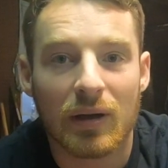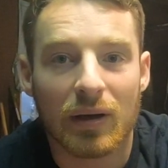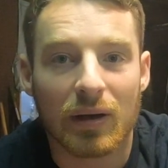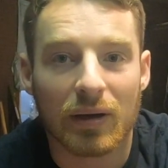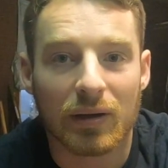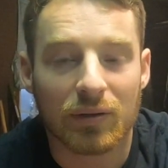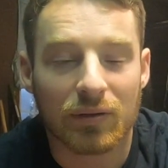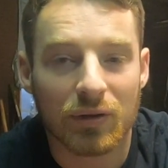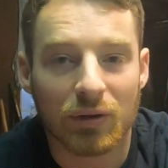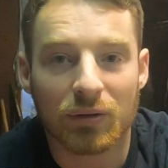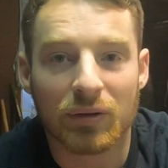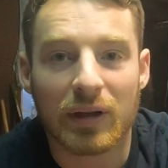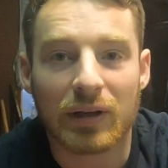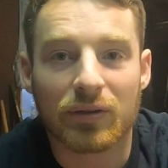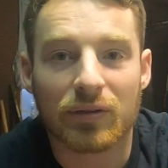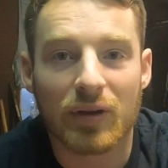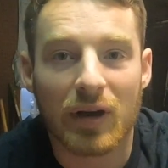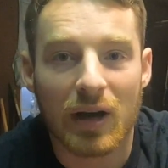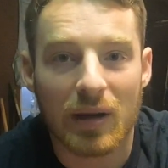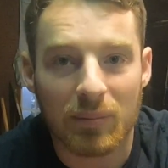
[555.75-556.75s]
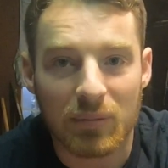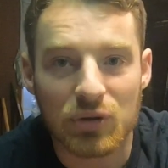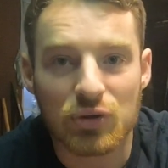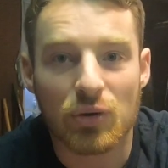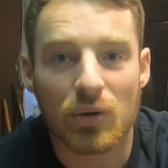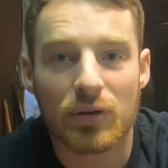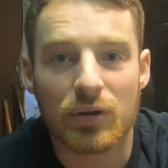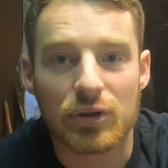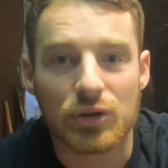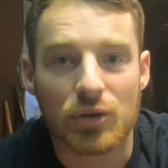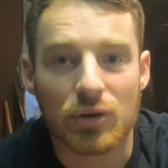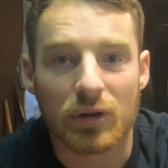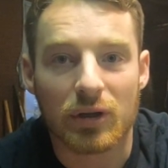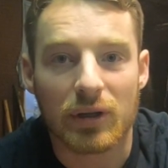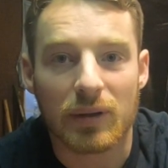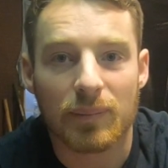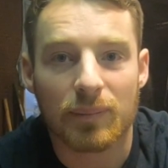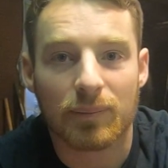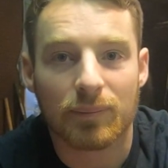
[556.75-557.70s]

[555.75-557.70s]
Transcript: Until next time, enjoy the journey.